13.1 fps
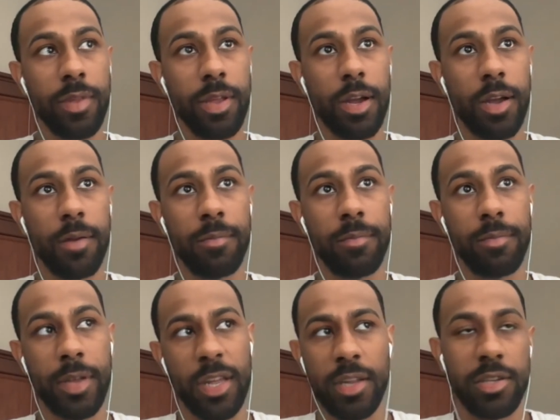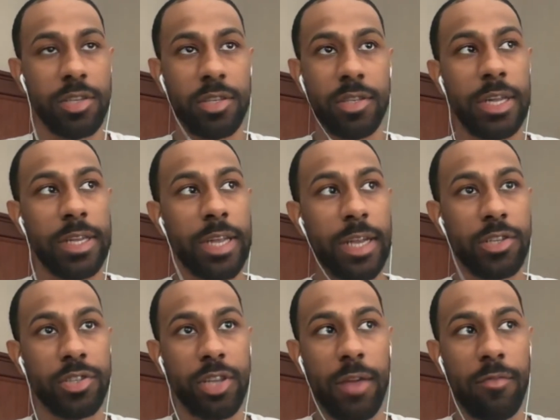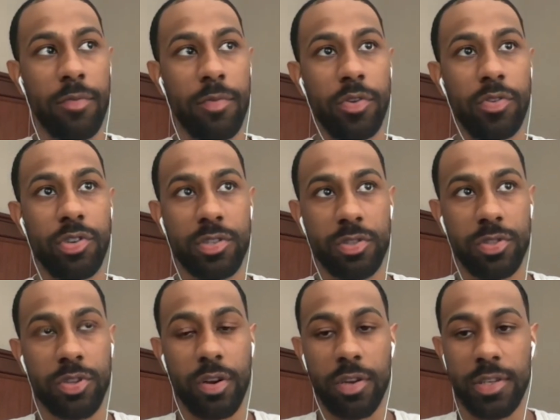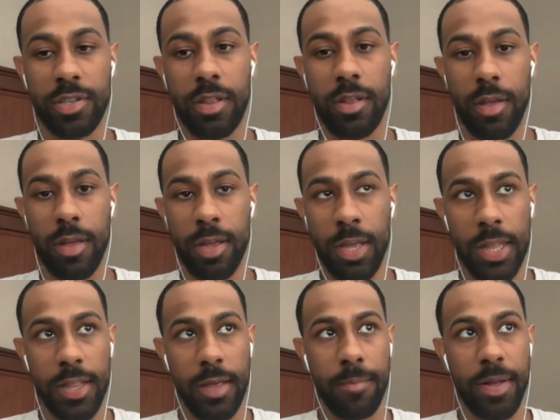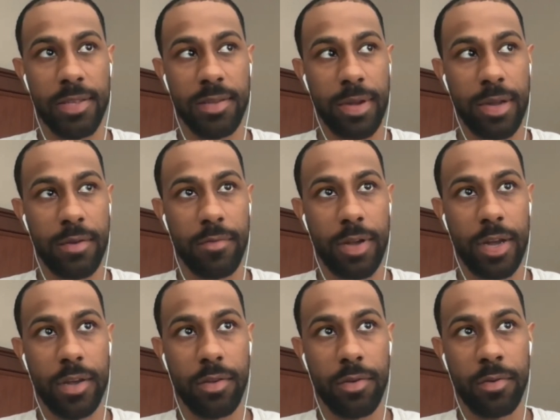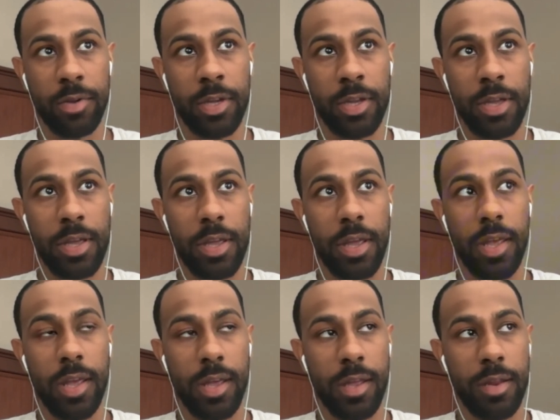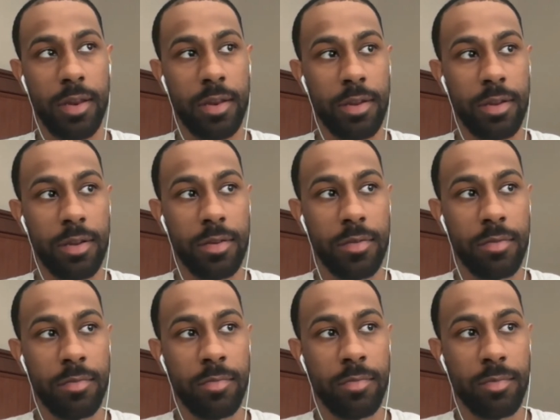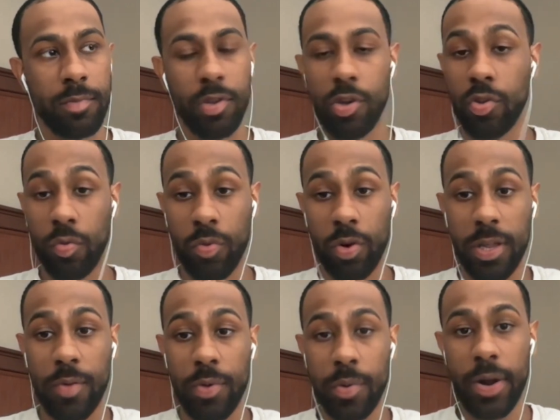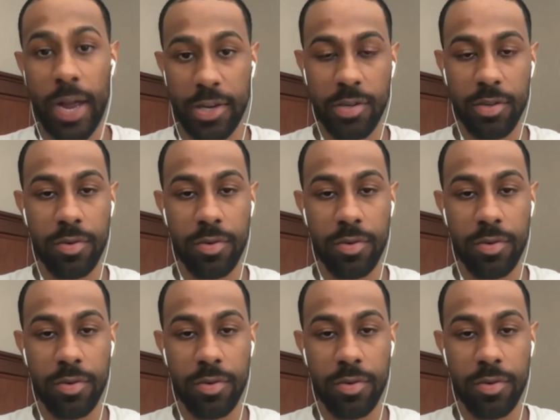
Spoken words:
And that just came from, just starting to see the immense amount of value in, the work that we were actually